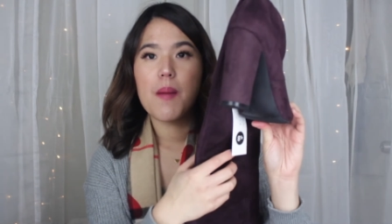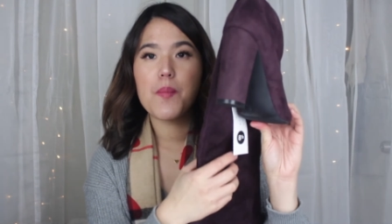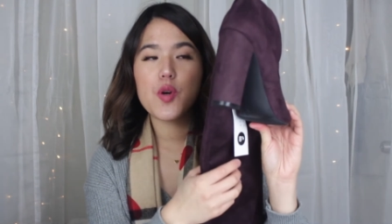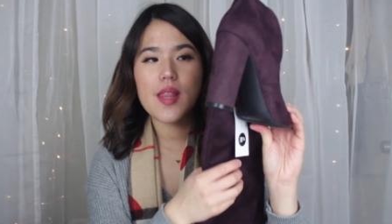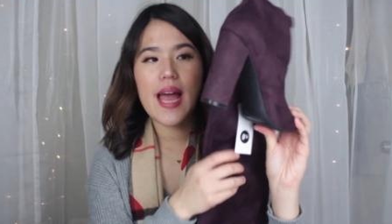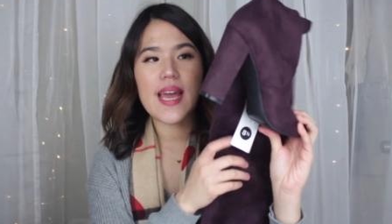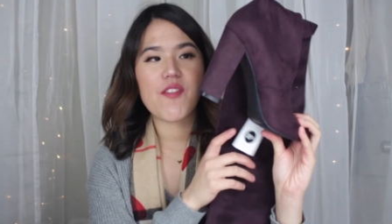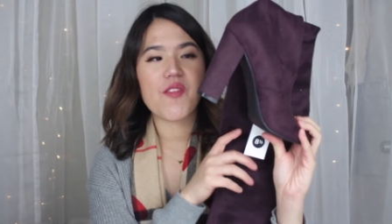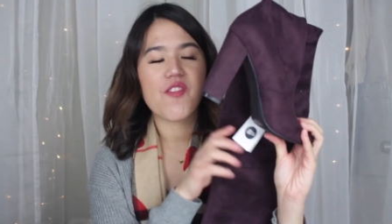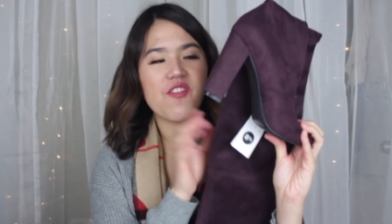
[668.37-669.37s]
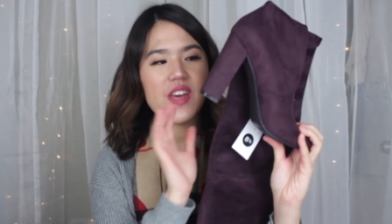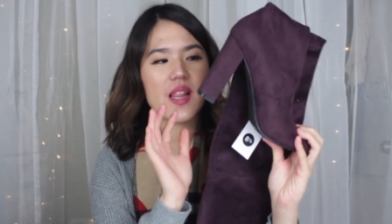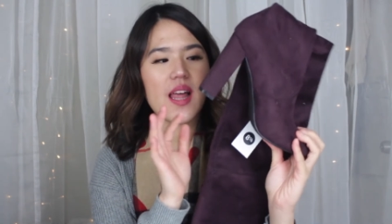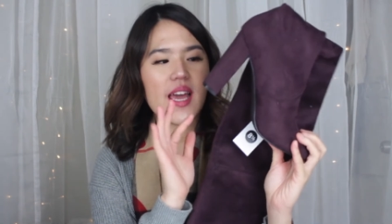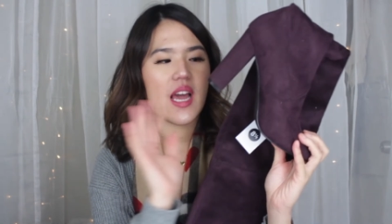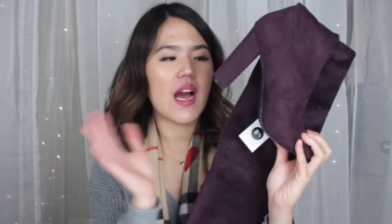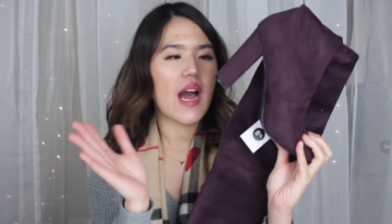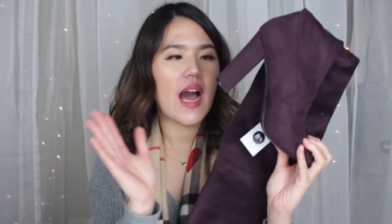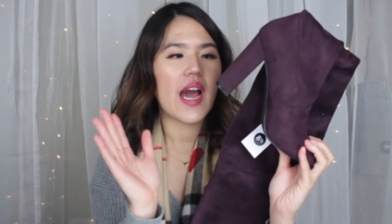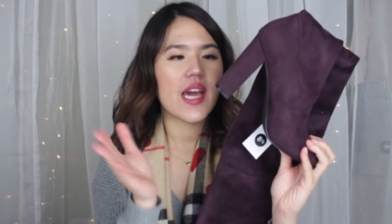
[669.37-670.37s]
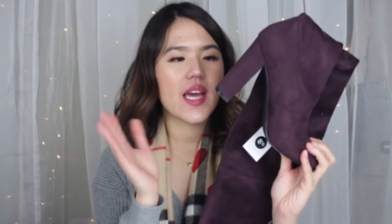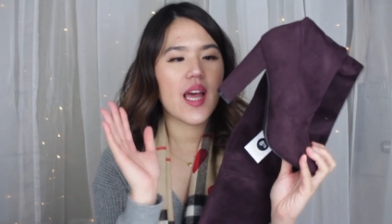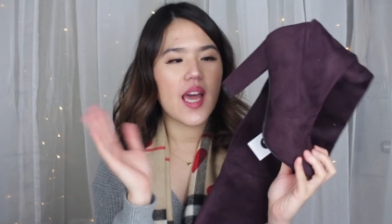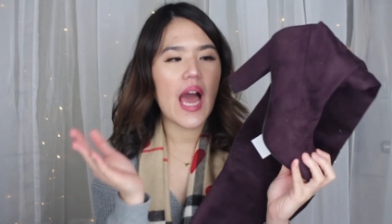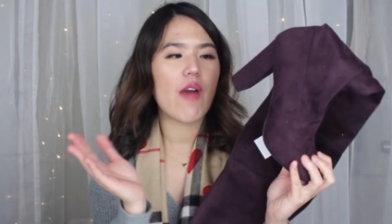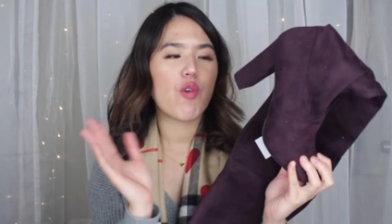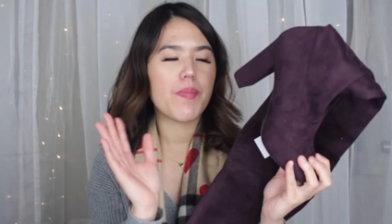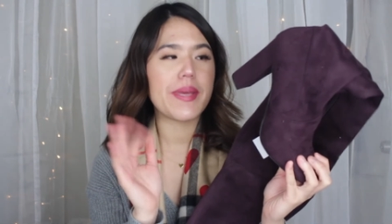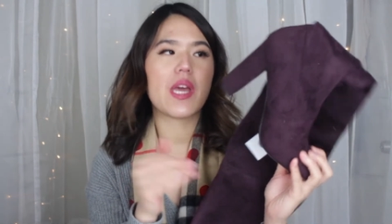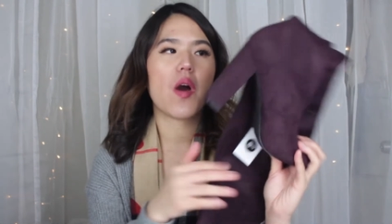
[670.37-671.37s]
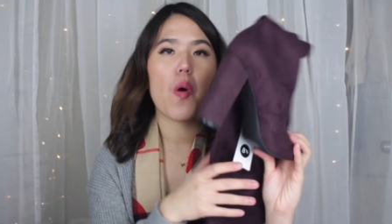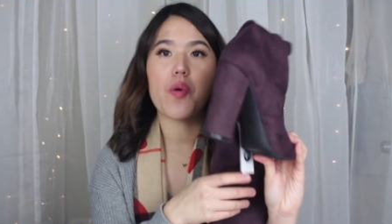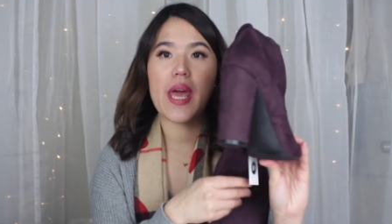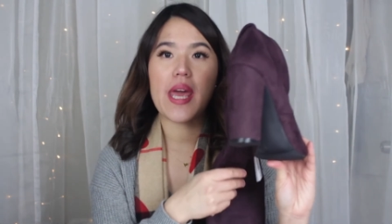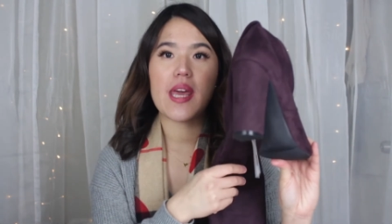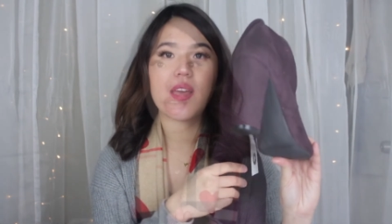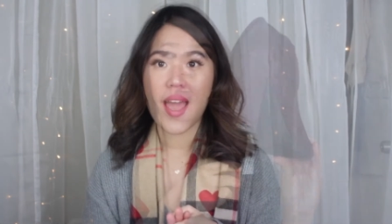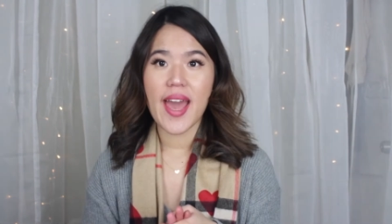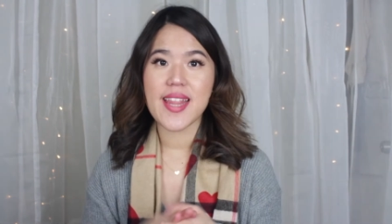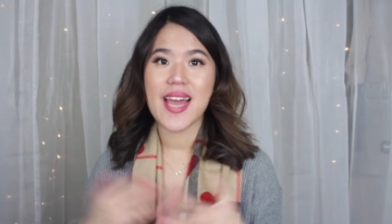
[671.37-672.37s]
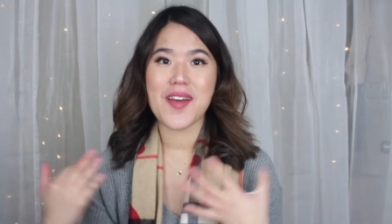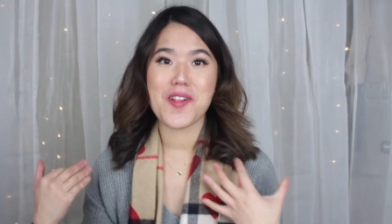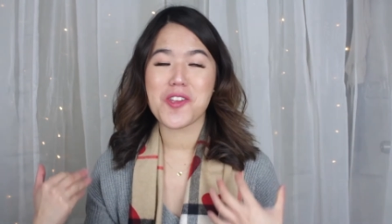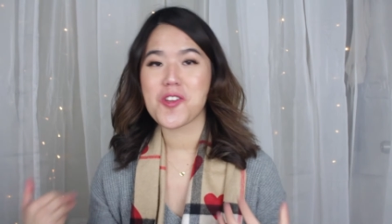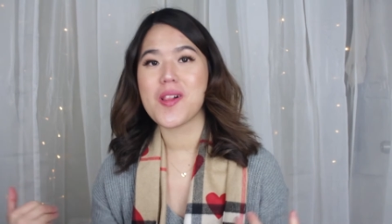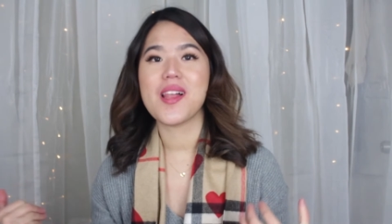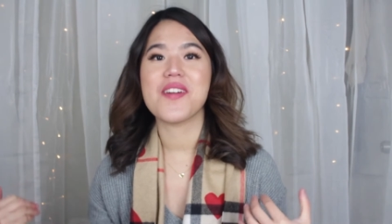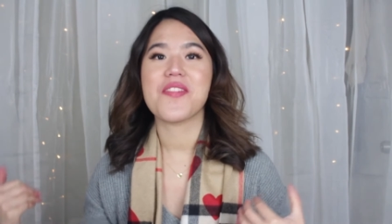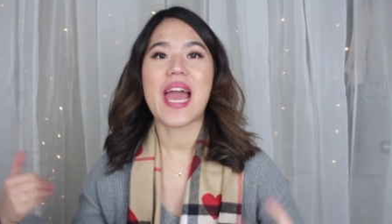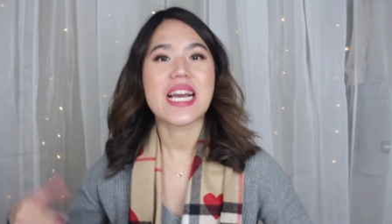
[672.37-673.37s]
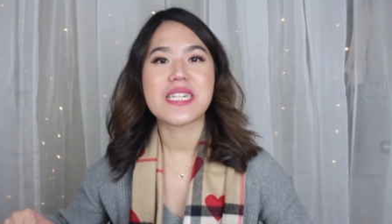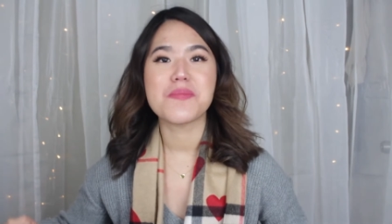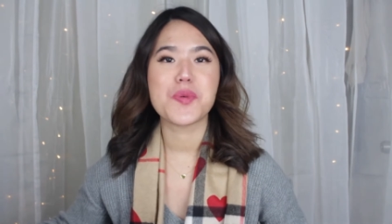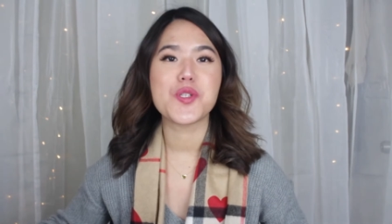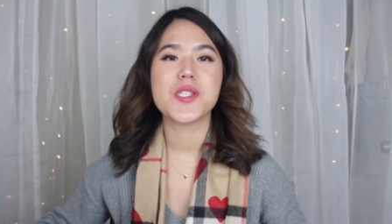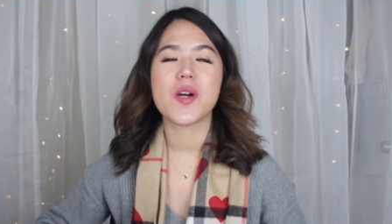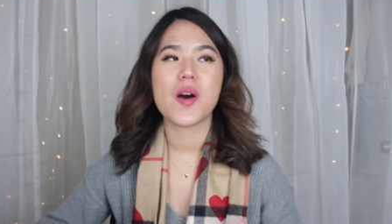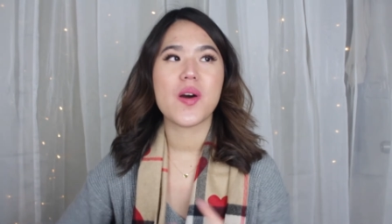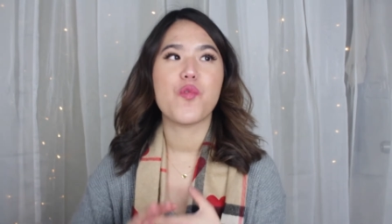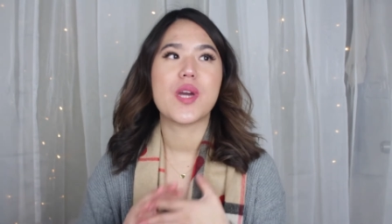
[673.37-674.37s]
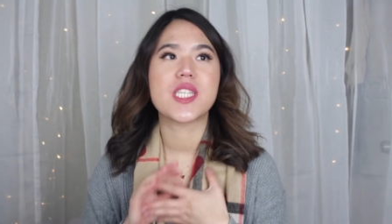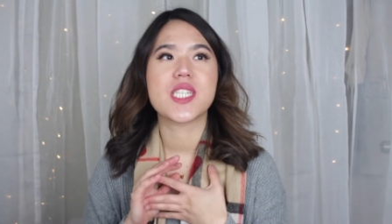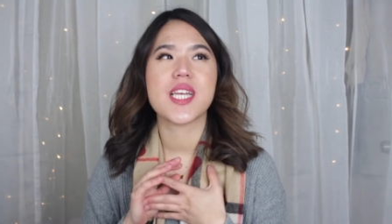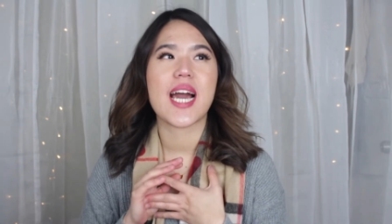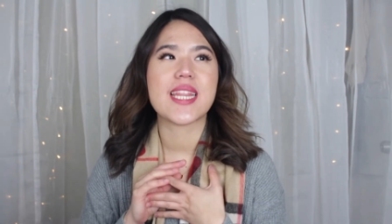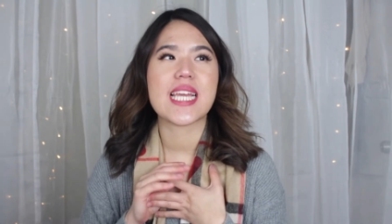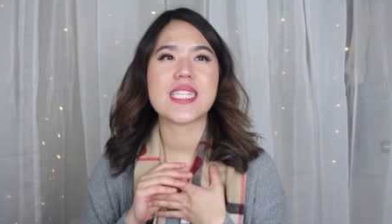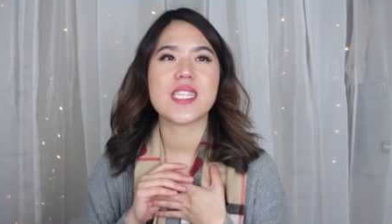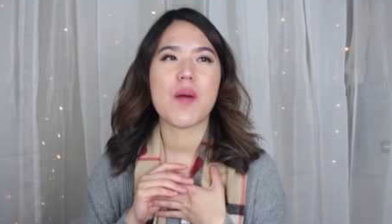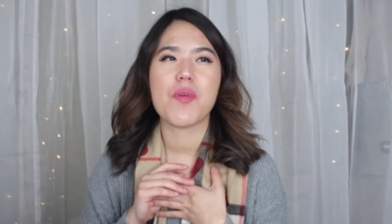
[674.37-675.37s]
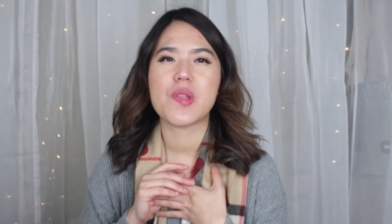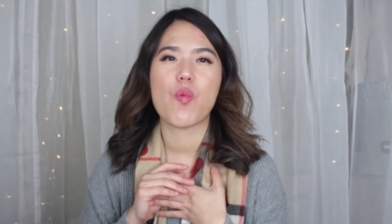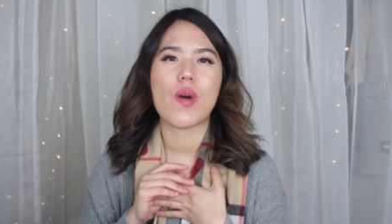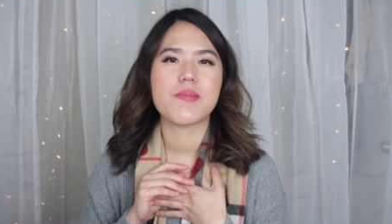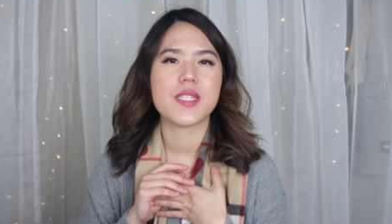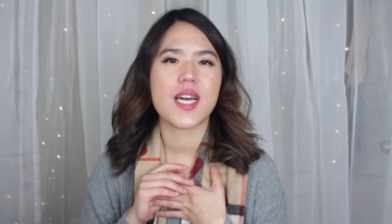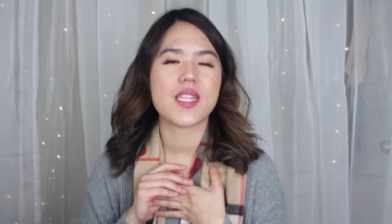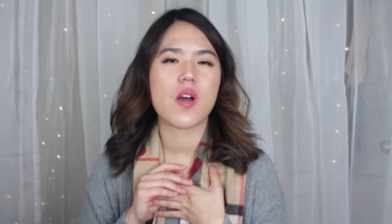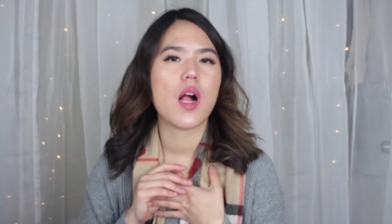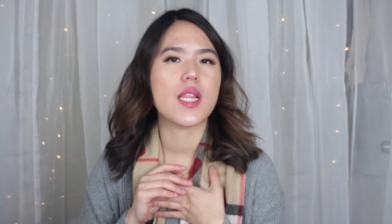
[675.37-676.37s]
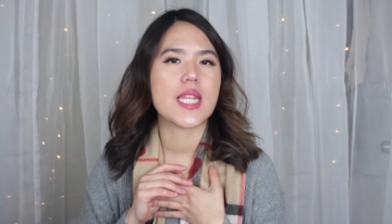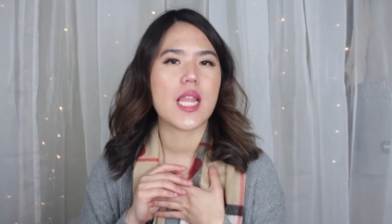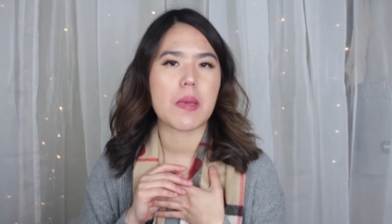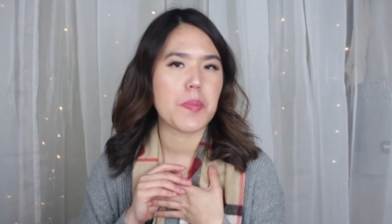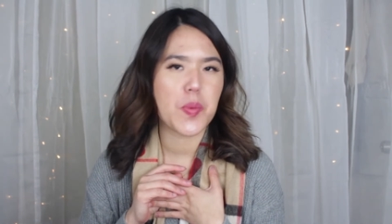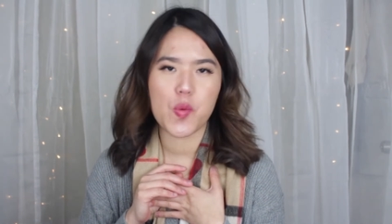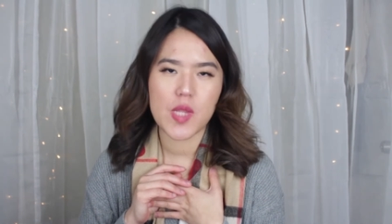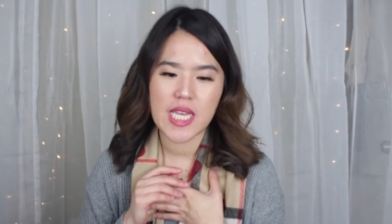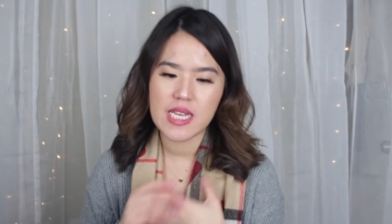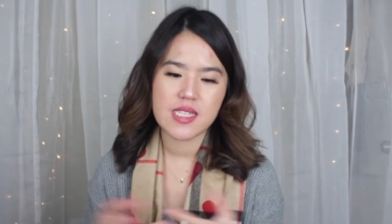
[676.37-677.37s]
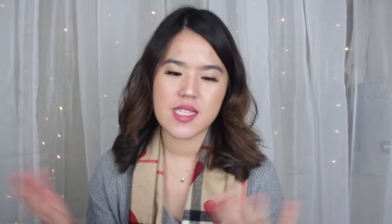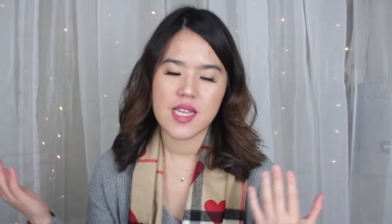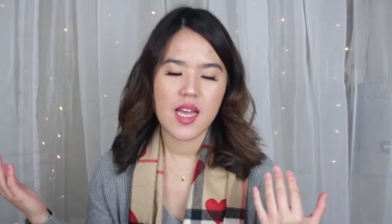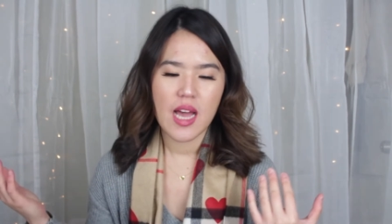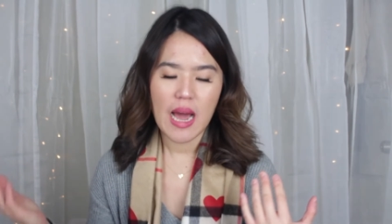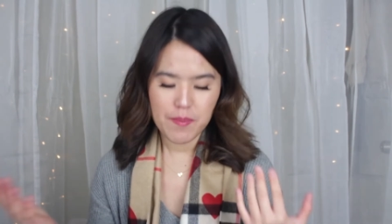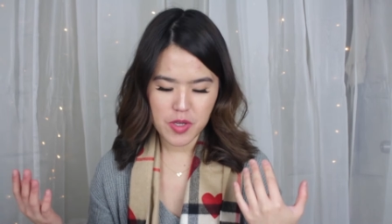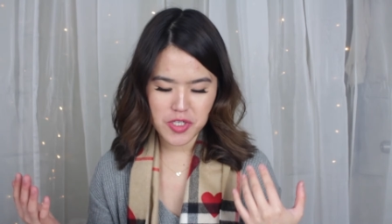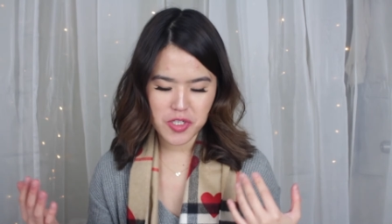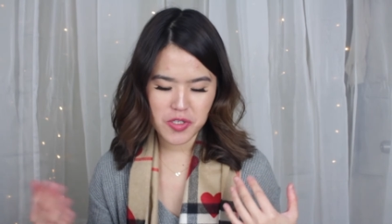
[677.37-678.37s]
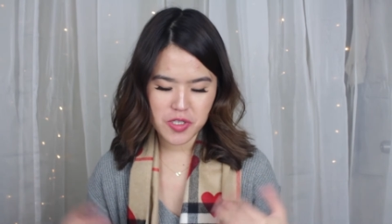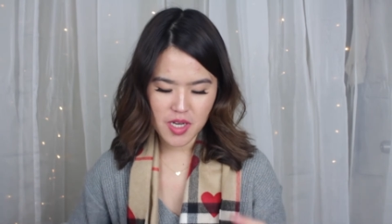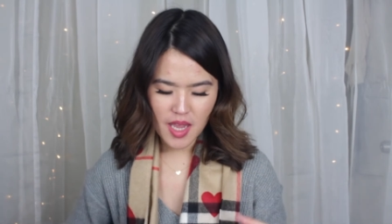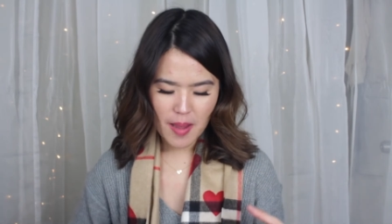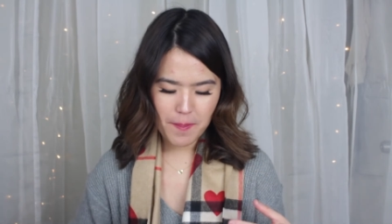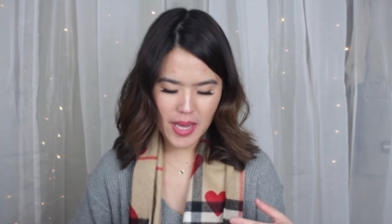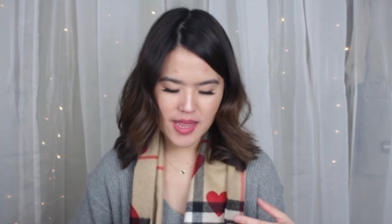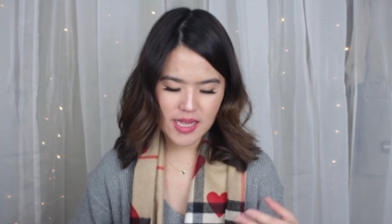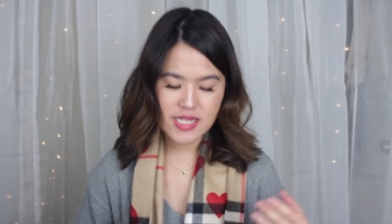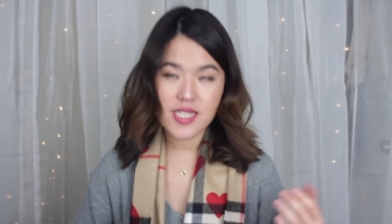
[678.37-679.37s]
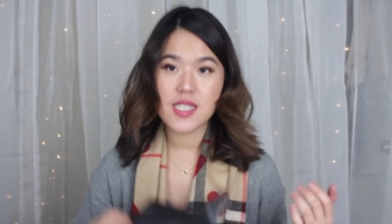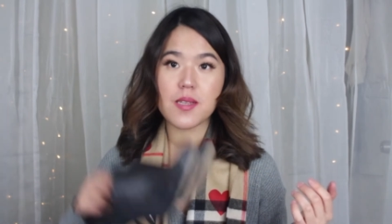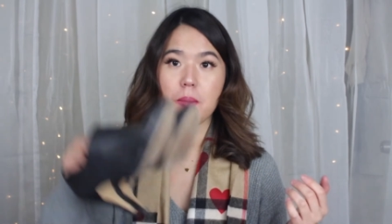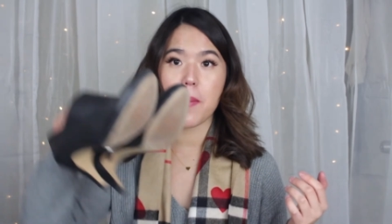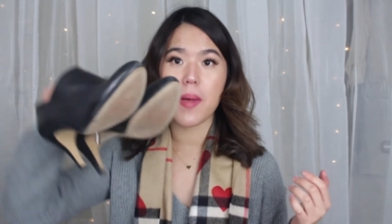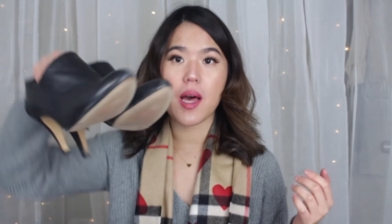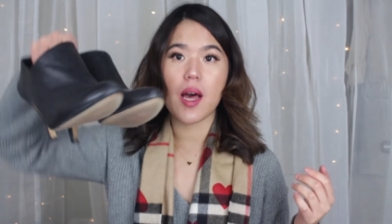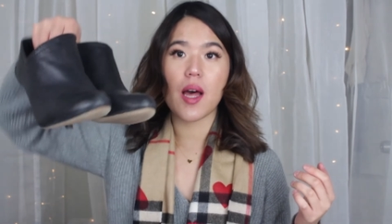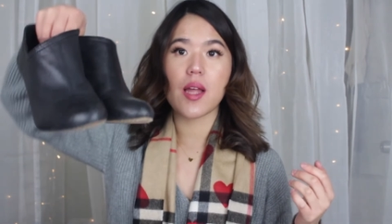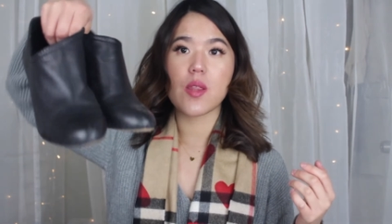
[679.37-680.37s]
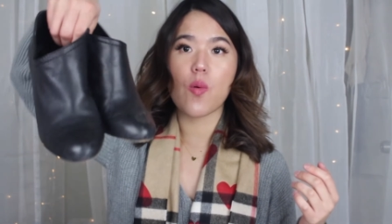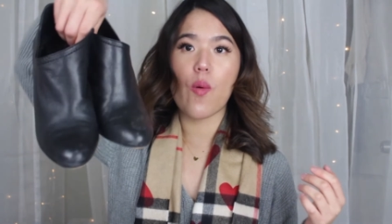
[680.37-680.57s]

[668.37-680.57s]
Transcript: boot, I feel like it, I will be okay. And I also love ankle boots, uh, which I think some of the website call it like booties, I'm not sure, but this is uh, the